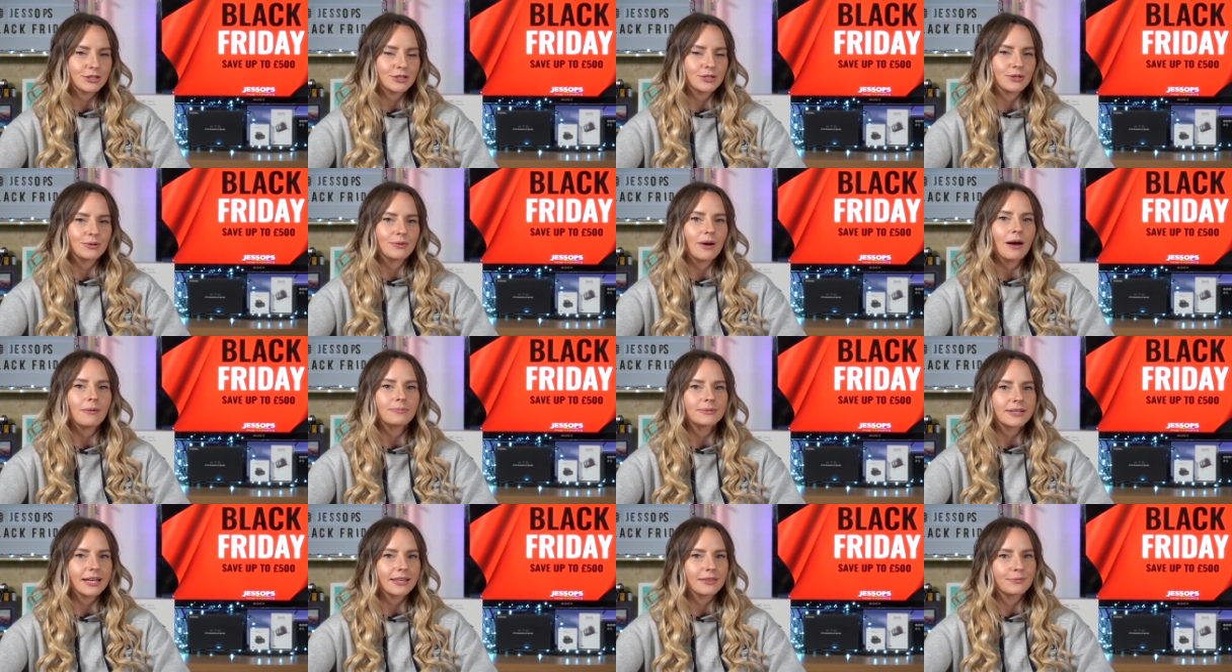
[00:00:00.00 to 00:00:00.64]
to
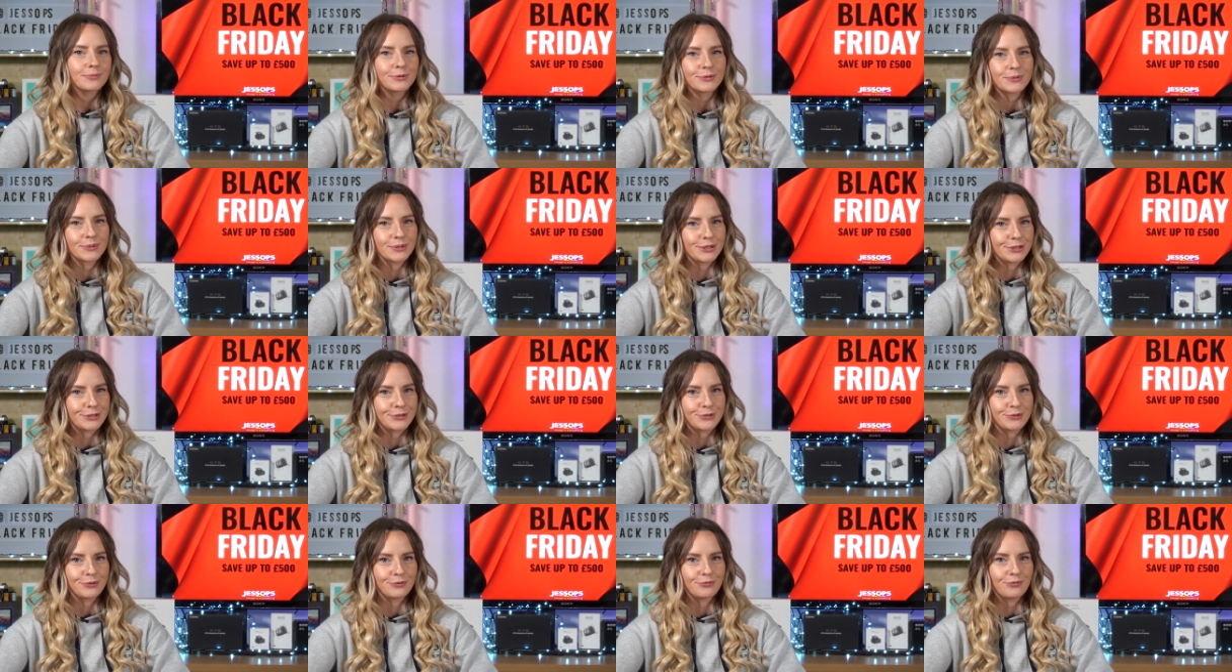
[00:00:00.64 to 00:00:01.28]
update them to a
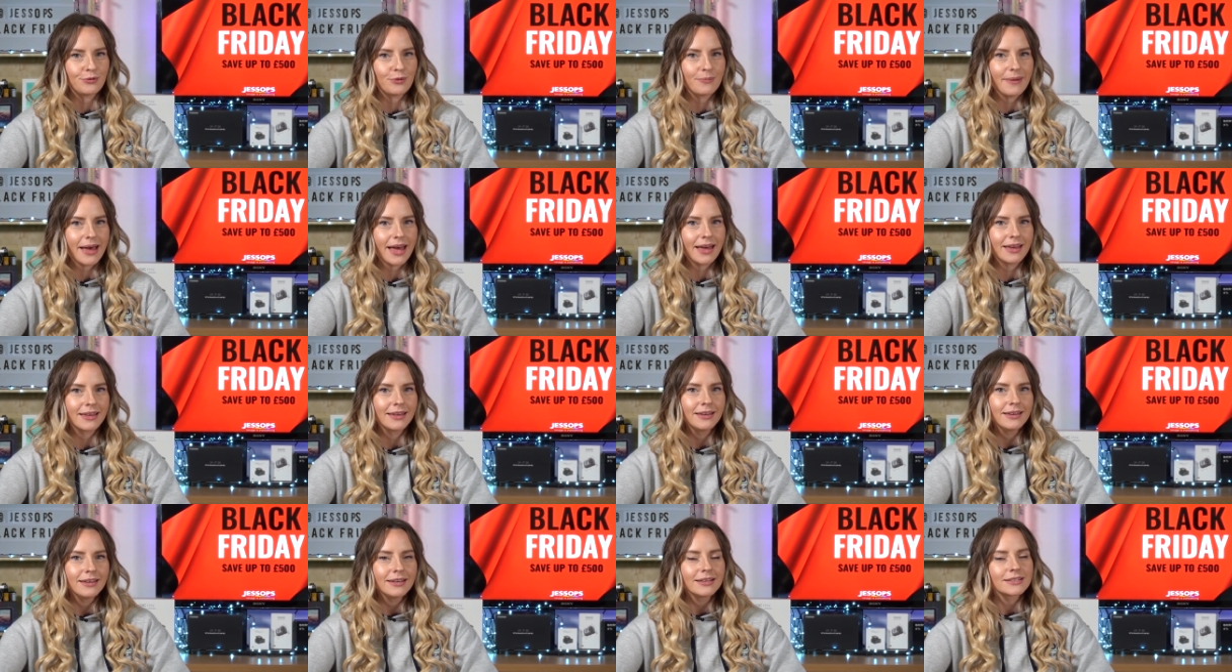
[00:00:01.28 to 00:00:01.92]
digital format,